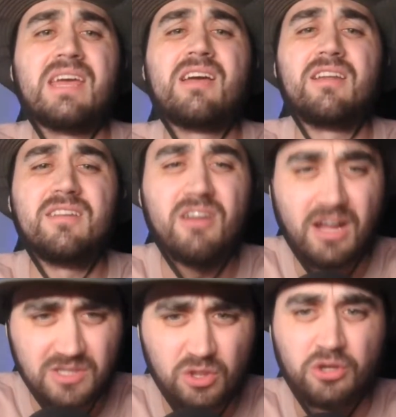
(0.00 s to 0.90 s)

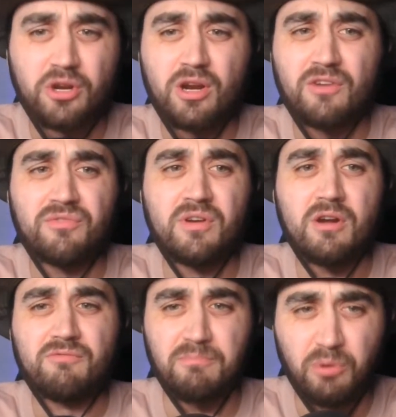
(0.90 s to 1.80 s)
not good enough
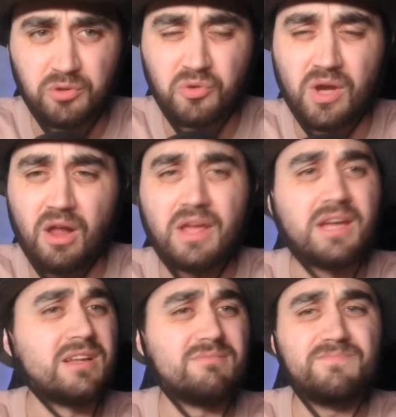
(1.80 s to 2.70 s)
from Portugal.
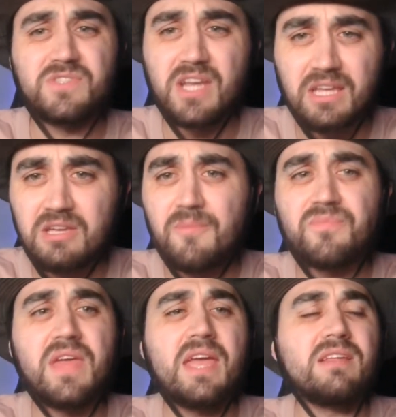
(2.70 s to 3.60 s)
Czechia,
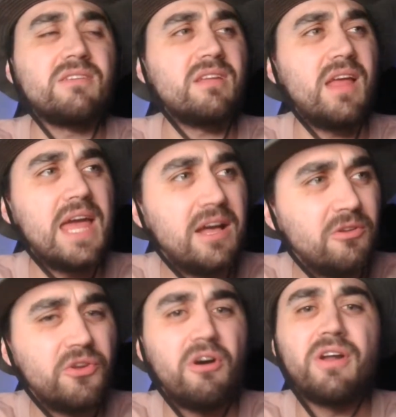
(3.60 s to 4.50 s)
they
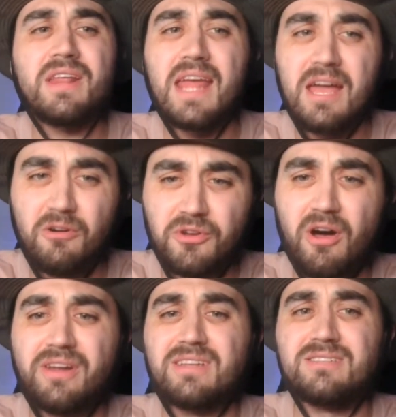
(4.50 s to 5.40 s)
held on
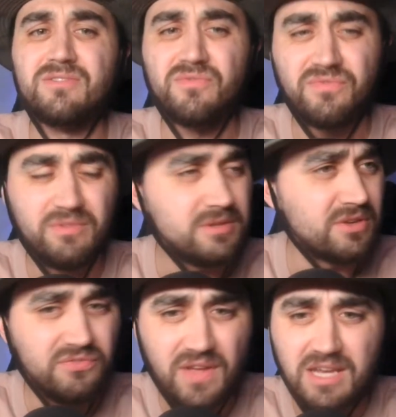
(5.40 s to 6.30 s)
and
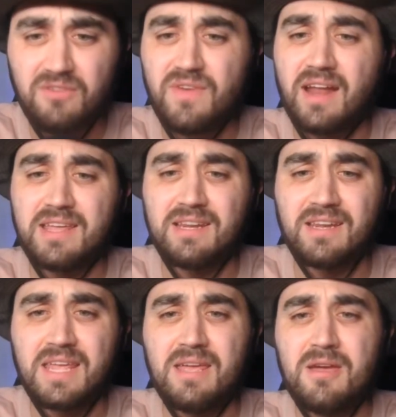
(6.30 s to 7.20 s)
defended
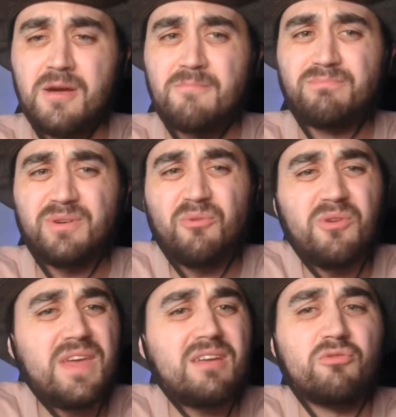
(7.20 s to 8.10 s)
valiantly, but were
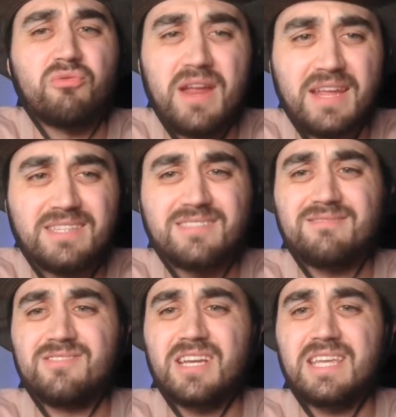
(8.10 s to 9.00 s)
they great?
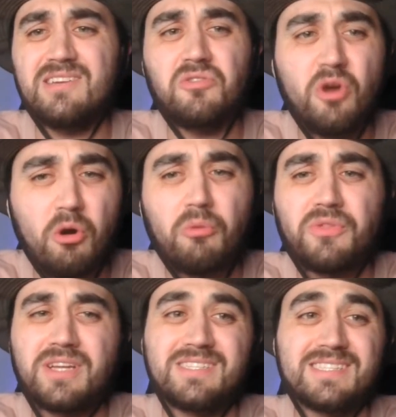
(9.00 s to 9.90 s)
Czechia, no.
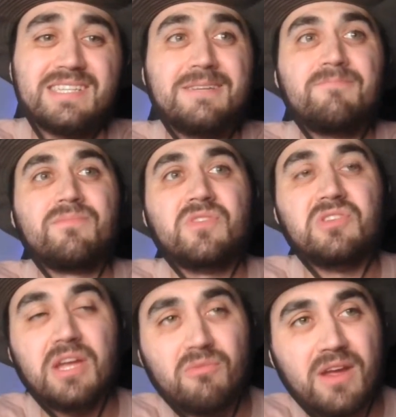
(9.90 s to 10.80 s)
Did
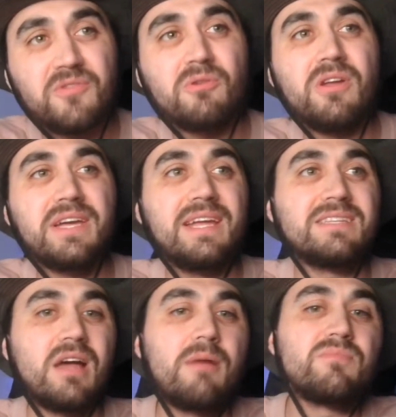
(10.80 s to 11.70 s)
they ride their luck at
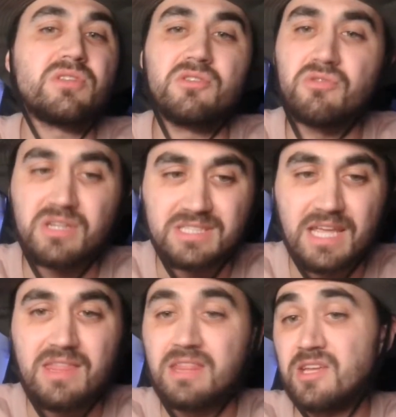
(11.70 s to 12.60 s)
times? You could say
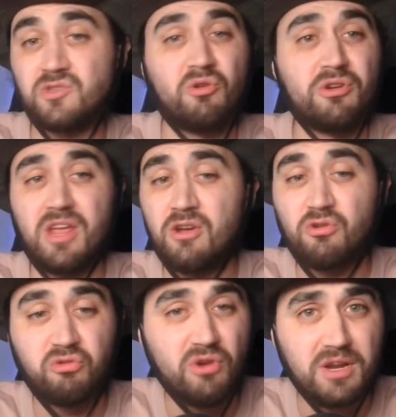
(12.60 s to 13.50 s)
that. They scored an
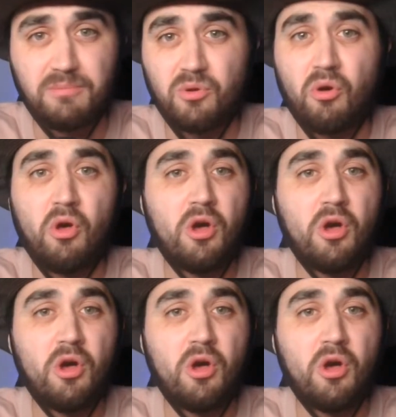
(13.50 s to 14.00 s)
incredible